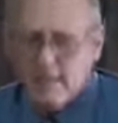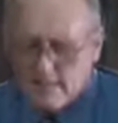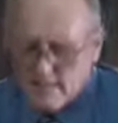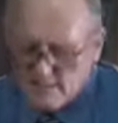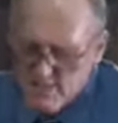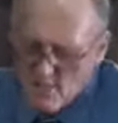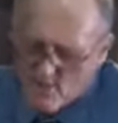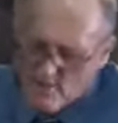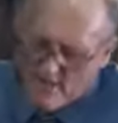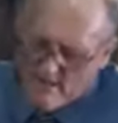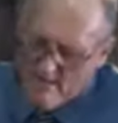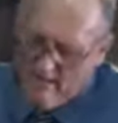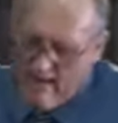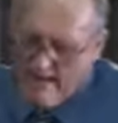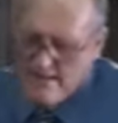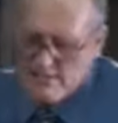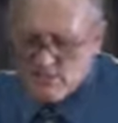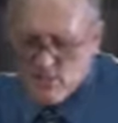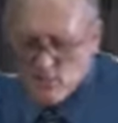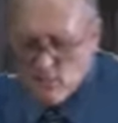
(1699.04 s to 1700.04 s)
So
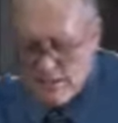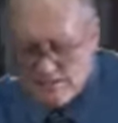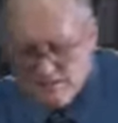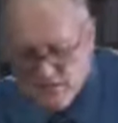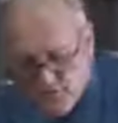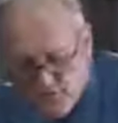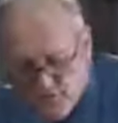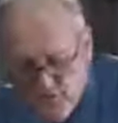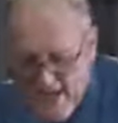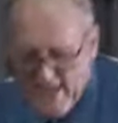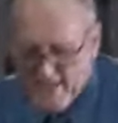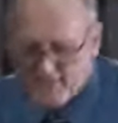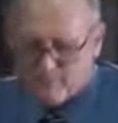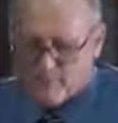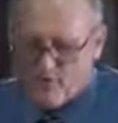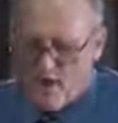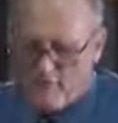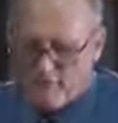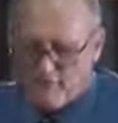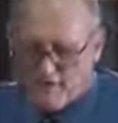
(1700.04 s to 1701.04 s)
Elisha was a great
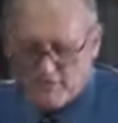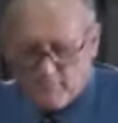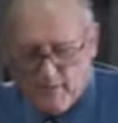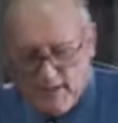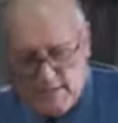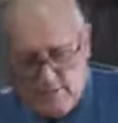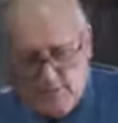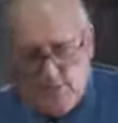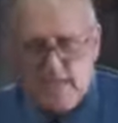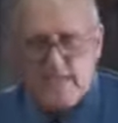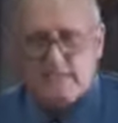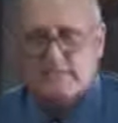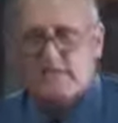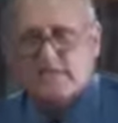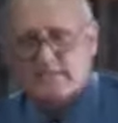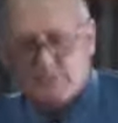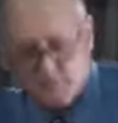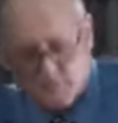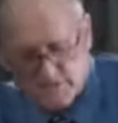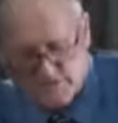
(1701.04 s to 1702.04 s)
prophet, but
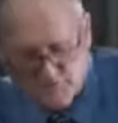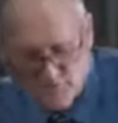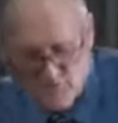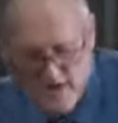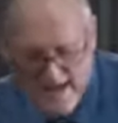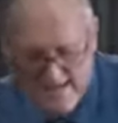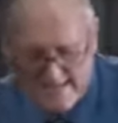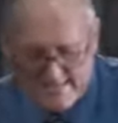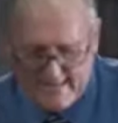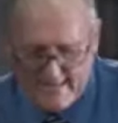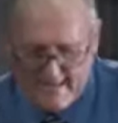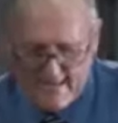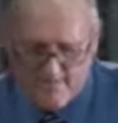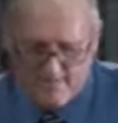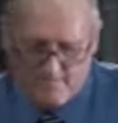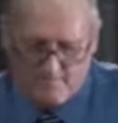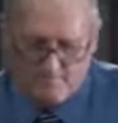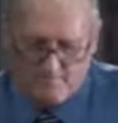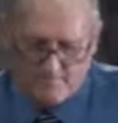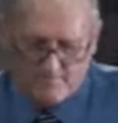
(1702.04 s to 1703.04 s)
Jesus was greater.
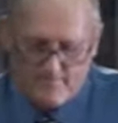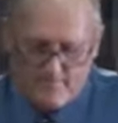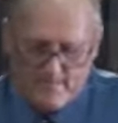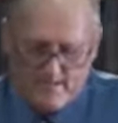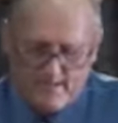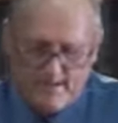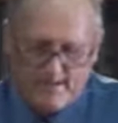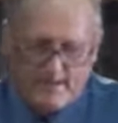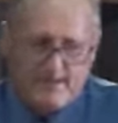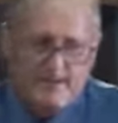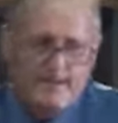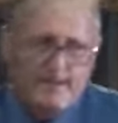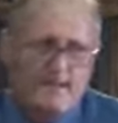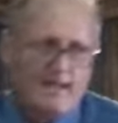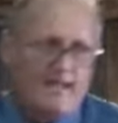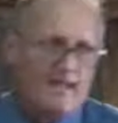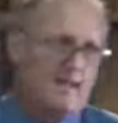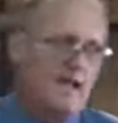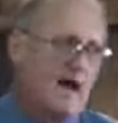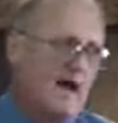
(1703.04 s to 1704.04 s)

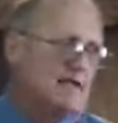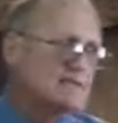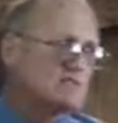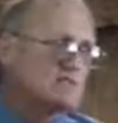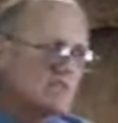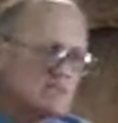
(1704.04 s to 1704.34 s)
Elisha